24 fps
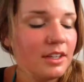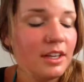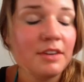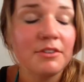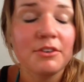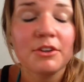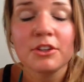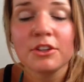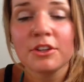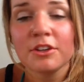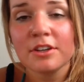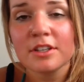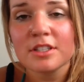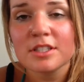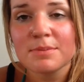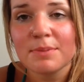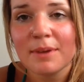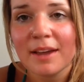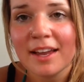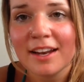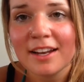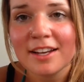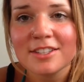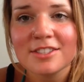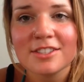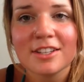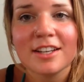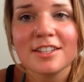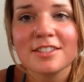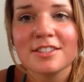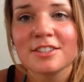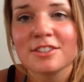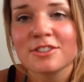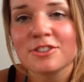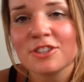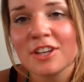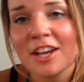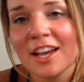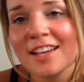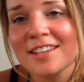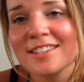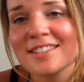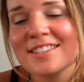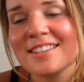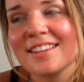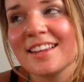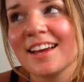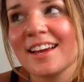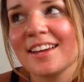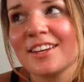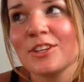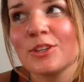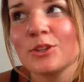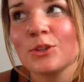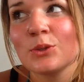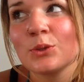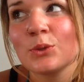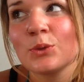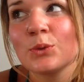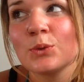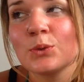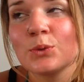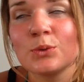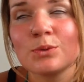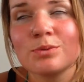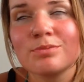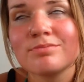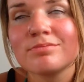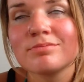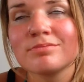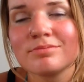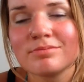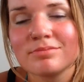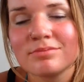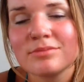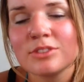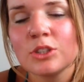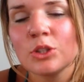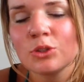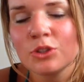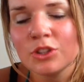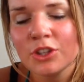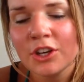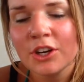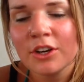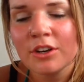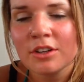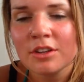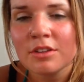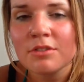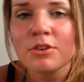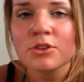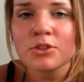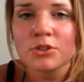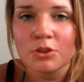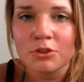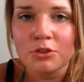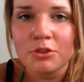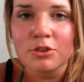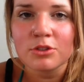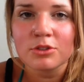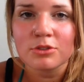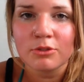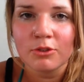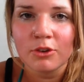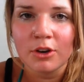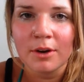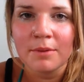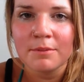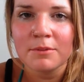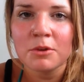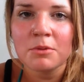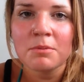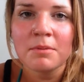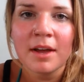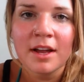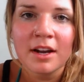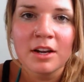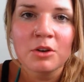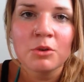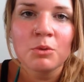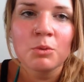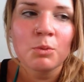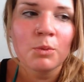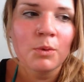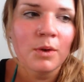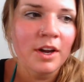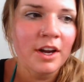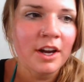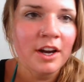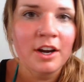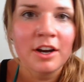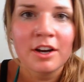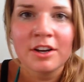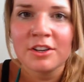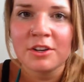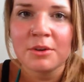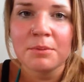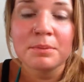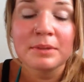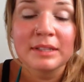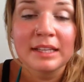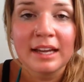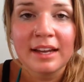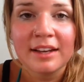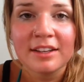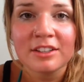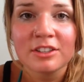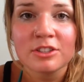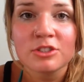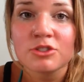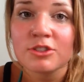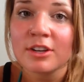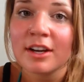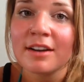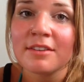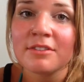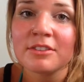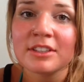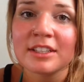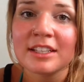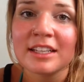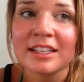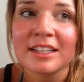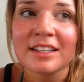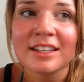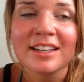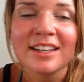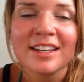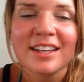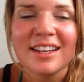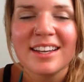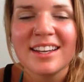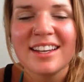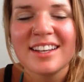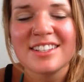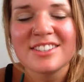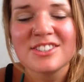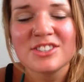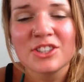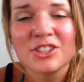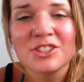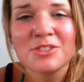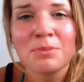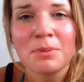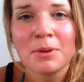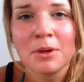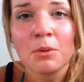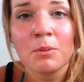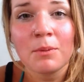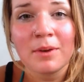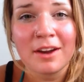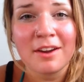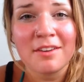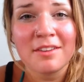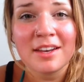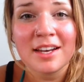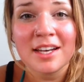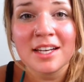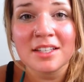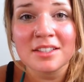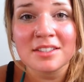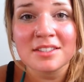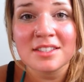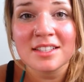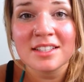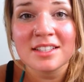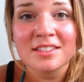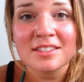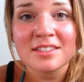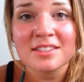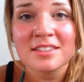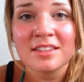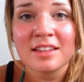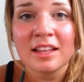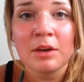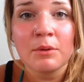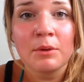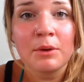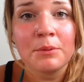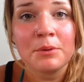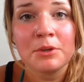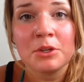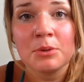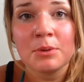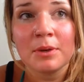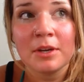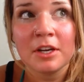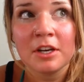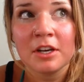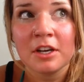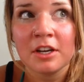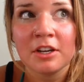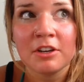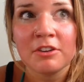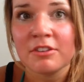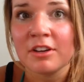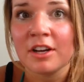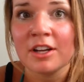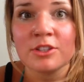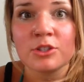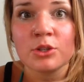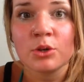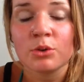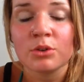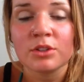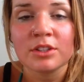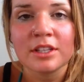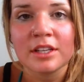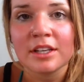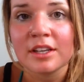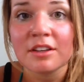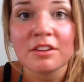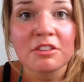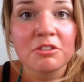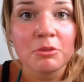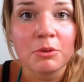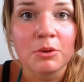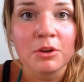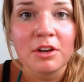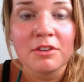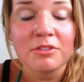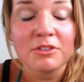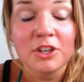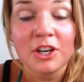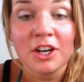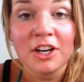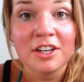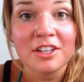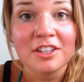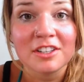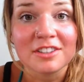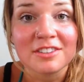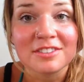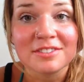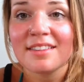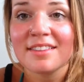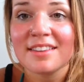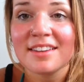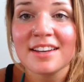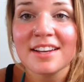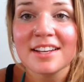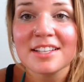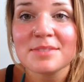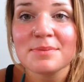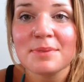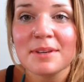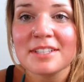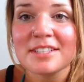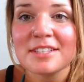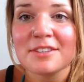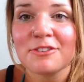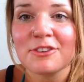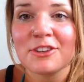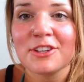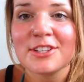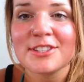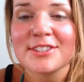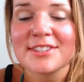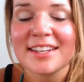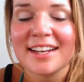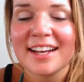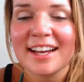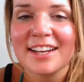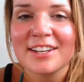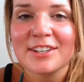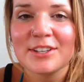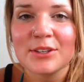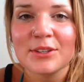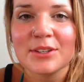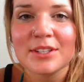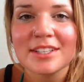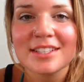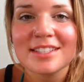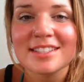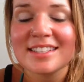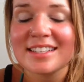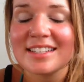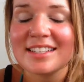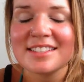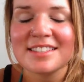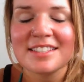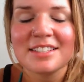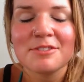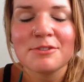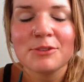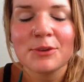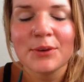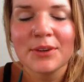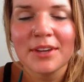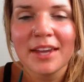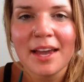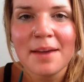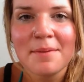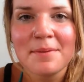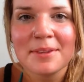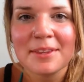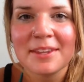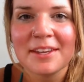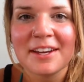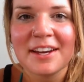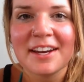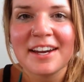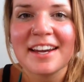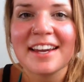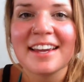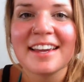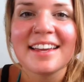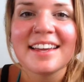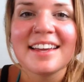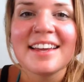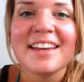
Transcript: If you're learning Spanish, I suggest that you learn the vosotros form, no matter where you're planning on traveling. It's good to be aware that it exists, and that way when you hear it, you're not totally thrown off guard. The next big difference that I noticed is in vocabulary.